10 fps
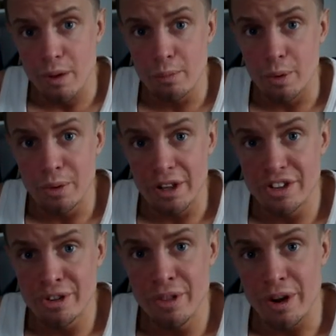what will he
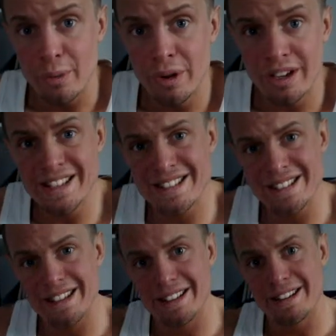do there? Well,
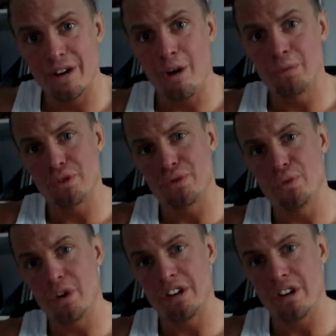he's almost
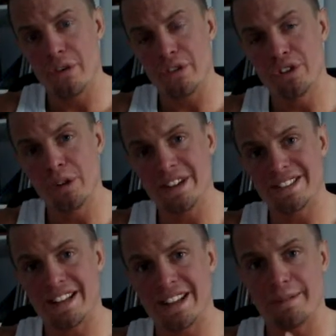40 years old, he
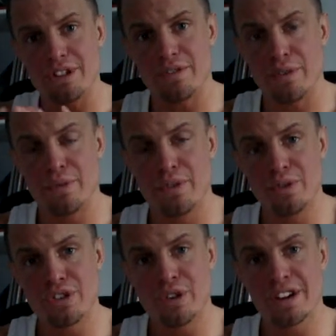hasn't got that much of a
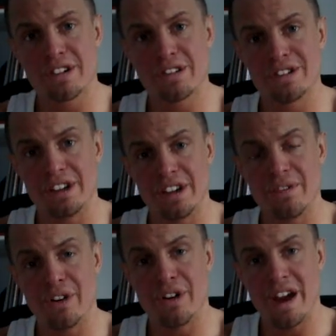future. He could
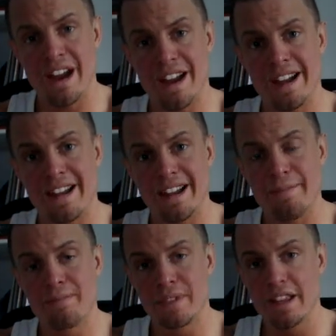deliver
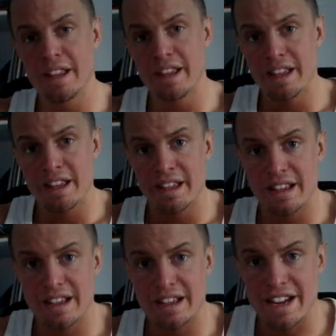a
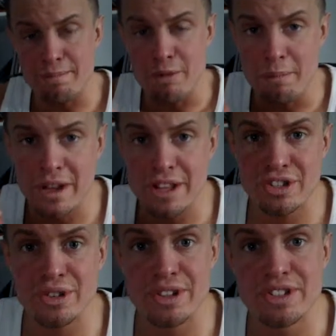kind of
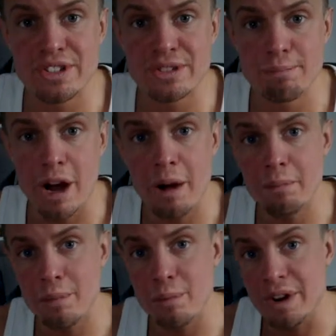momentous
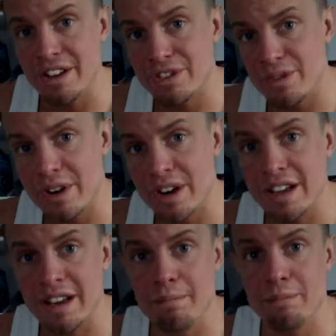pop when
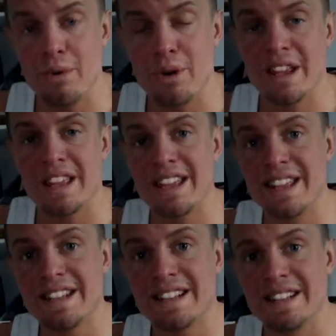entering and bring
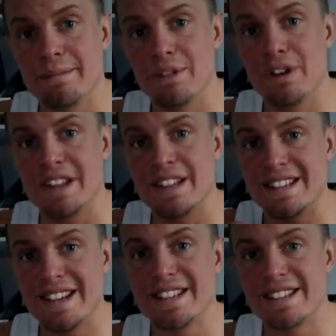heat and bring
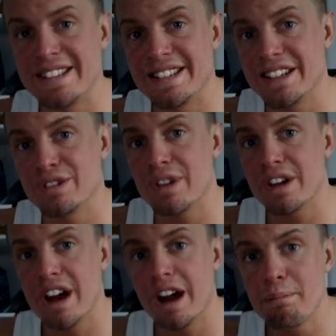intensity to the
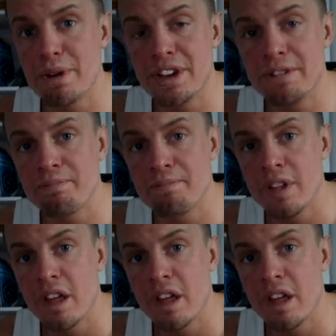company.